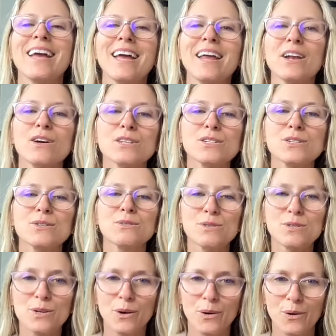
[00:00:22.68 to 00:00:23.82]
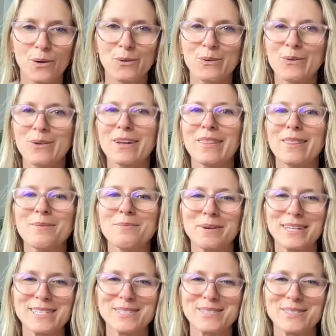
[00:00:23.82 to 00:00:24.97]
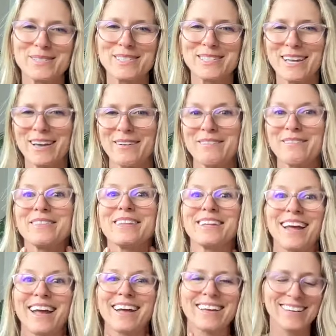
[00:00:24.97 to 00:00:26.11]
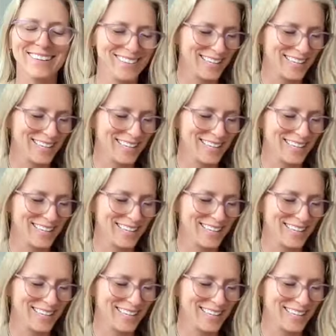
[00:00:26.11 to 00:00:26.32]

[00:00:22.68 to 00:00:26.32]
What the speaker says: and also tone the muscles of the neck.